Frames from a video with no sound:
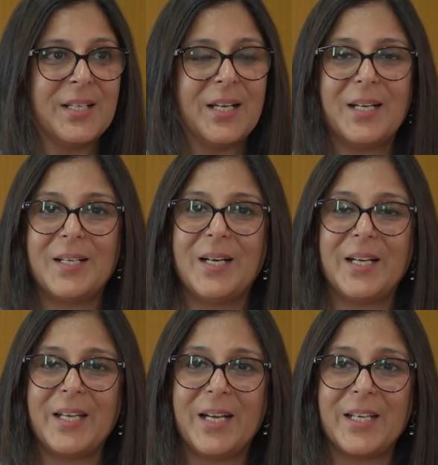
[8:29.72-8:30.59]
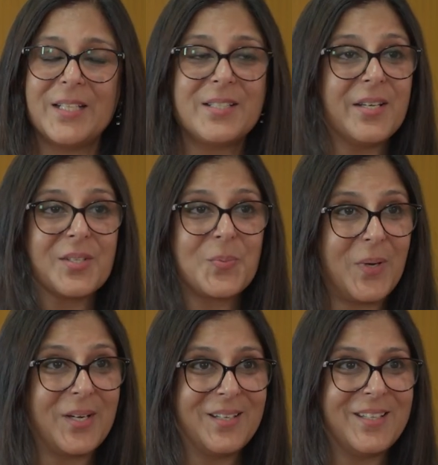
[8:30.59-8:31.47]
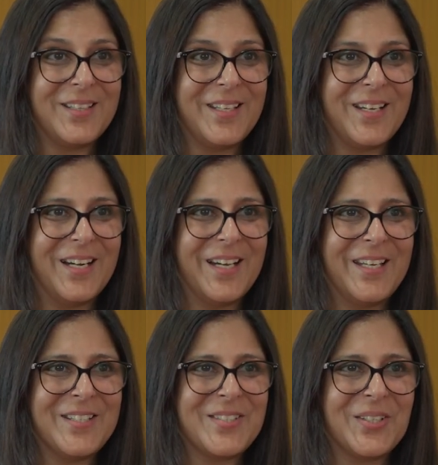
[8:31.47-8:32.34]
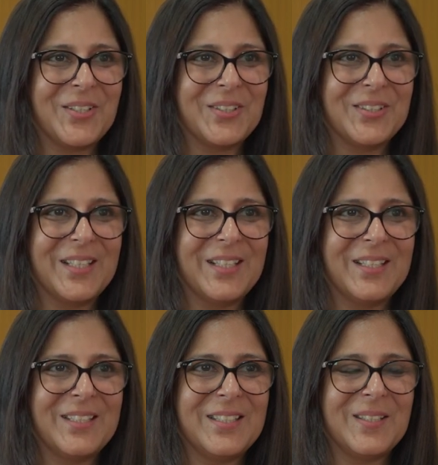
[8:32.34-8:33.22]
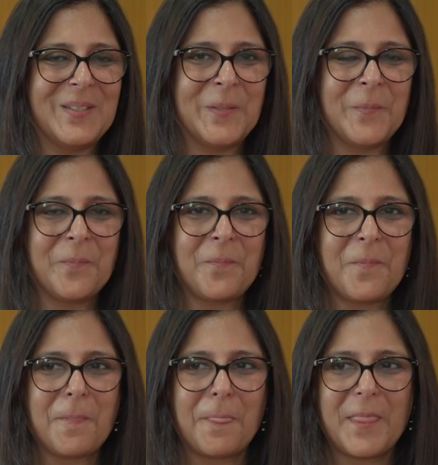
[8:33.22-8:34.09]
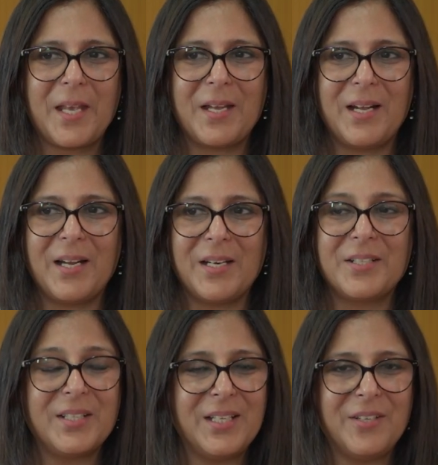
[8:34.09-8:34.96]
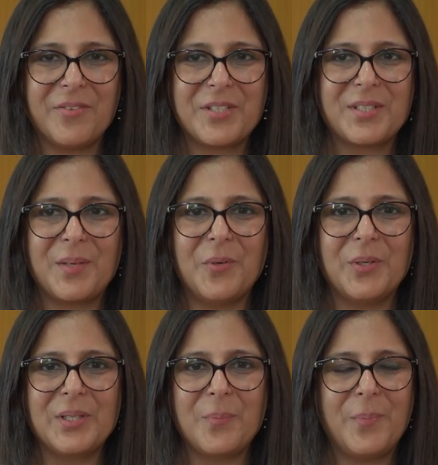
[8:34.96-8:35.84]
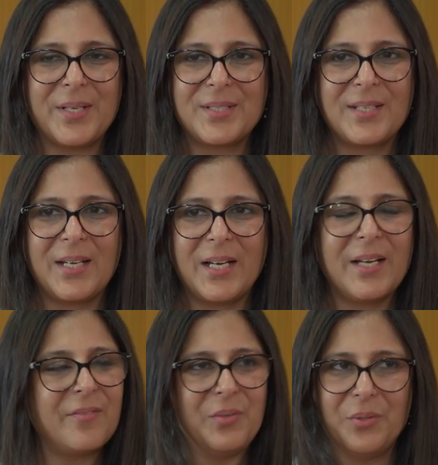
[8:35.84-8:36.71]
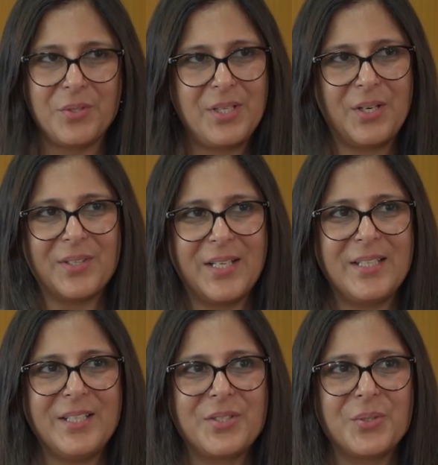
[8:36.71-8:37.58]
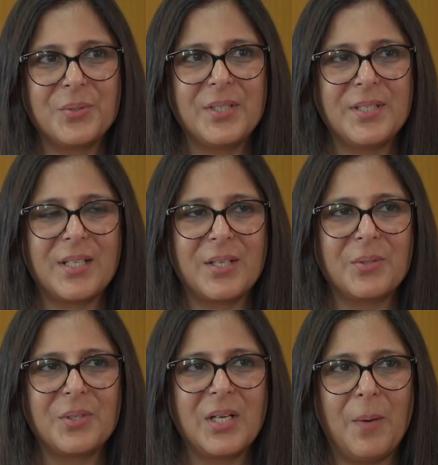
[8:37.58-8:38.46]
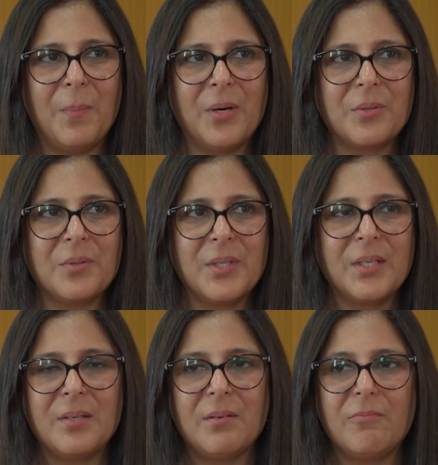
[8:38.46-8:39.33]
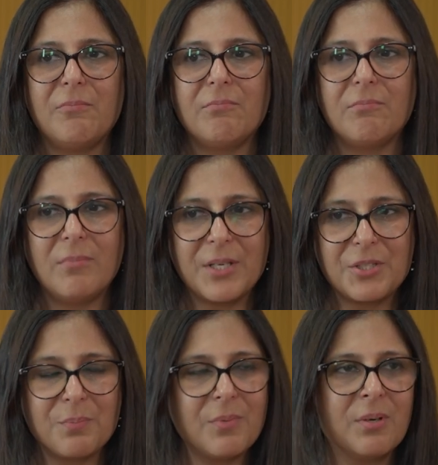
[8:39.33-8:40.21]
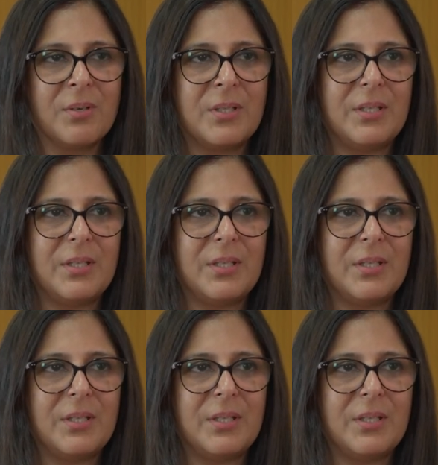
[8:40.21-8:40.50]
I can see a sparkle in their eyes, and I really wish them all the best. And I have no doubt that these students are going to come out much more,